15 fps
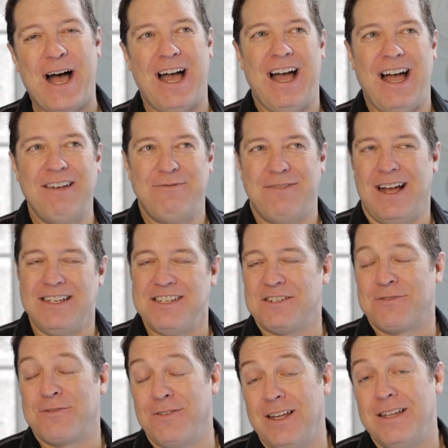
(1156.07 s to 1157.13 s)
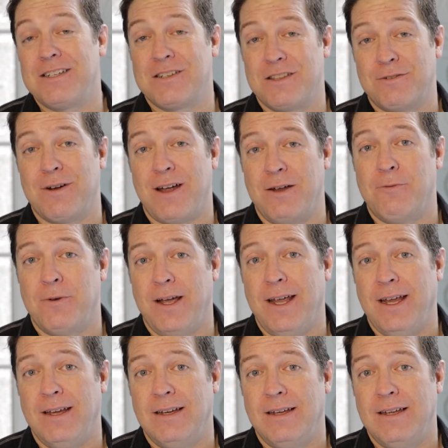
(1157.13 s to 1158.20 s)
I, I just flinched the right
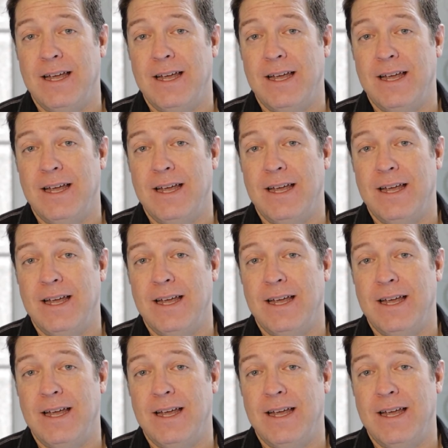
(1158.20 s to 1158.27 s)
way,